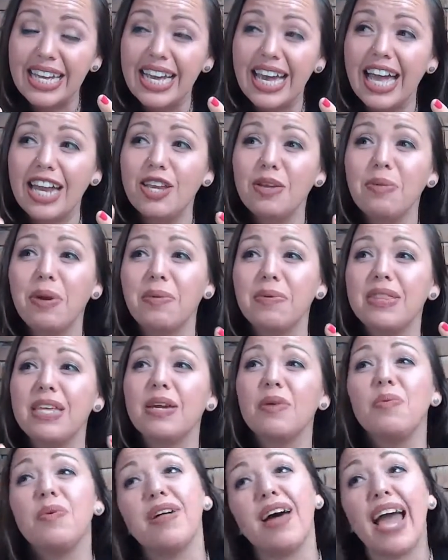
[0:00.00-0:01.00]
And you might be
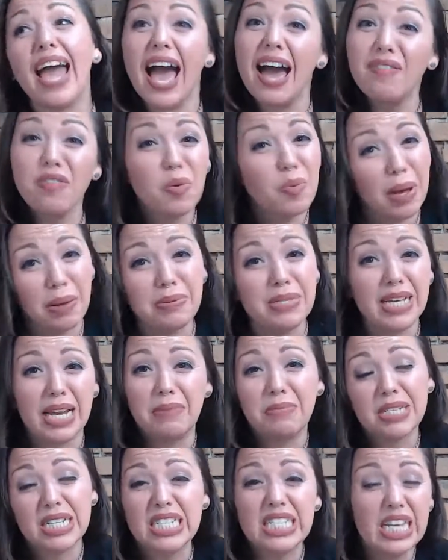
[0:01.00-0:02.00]
thinking, well, I have a website. I'm
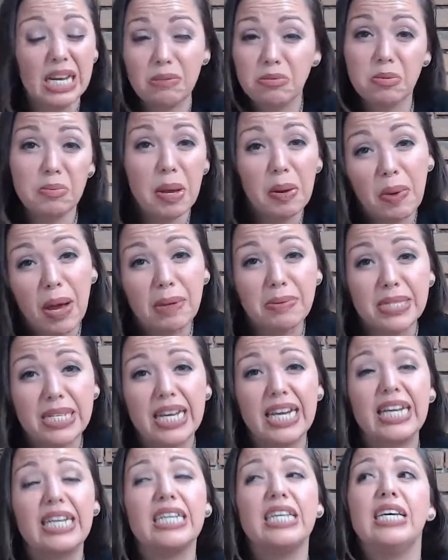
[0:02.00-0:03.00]
just going to send them to my
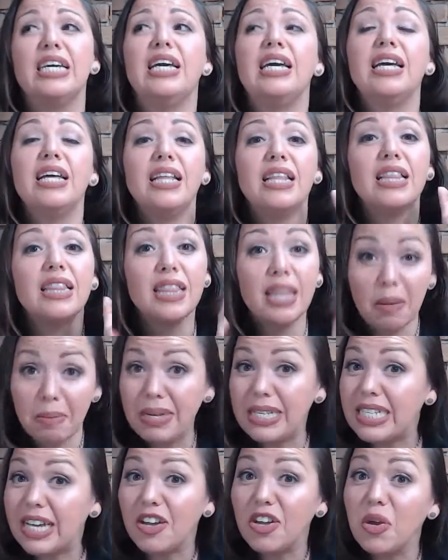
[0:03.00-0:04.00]
website. Let me
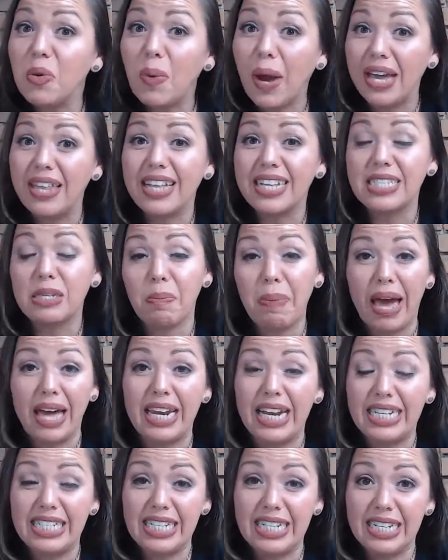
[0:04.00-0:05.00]
tell you why that's a bad
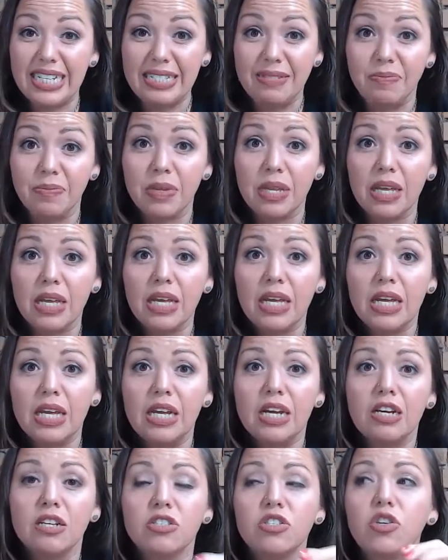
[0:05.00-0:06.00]
idea.
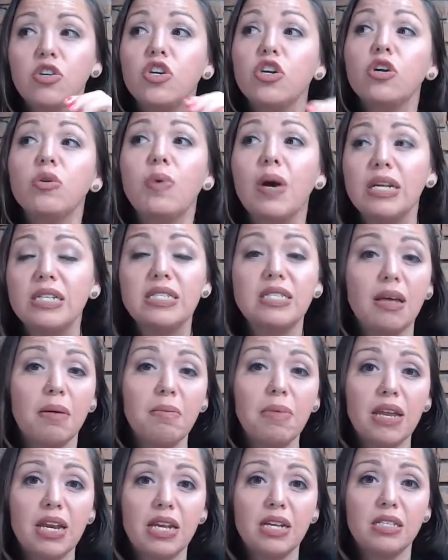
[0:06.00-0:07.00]
So you want
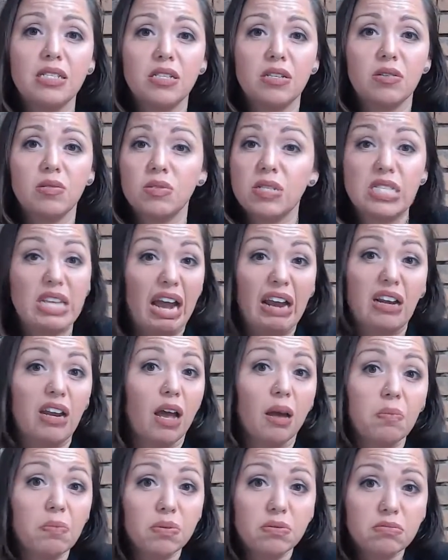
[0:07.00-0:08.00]
somebody to sign
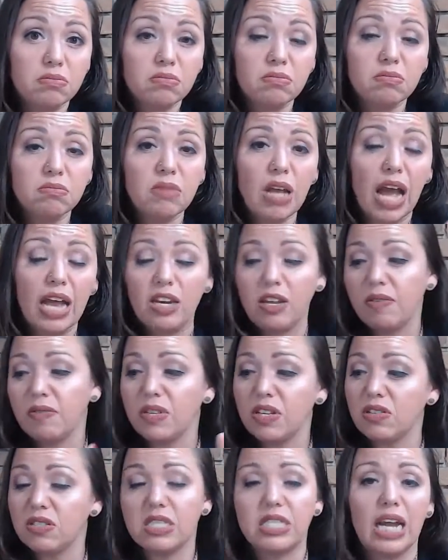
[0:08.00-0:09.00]
up, and you have a
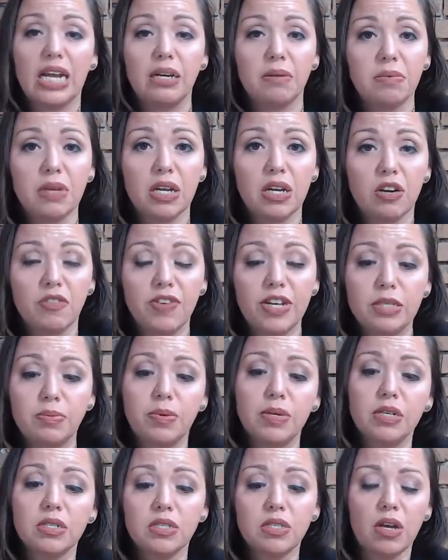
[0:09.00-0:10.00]
little sign up thing on your
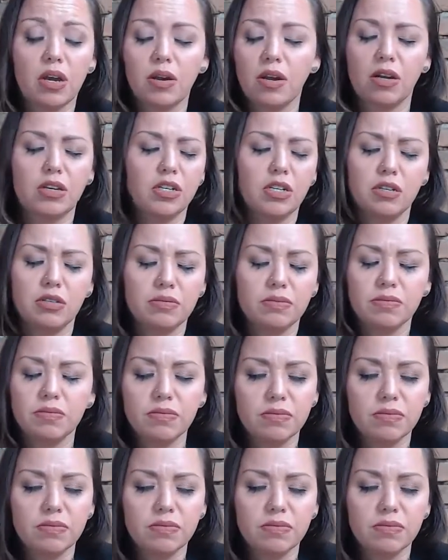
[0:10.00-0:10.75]
Facebook's, on your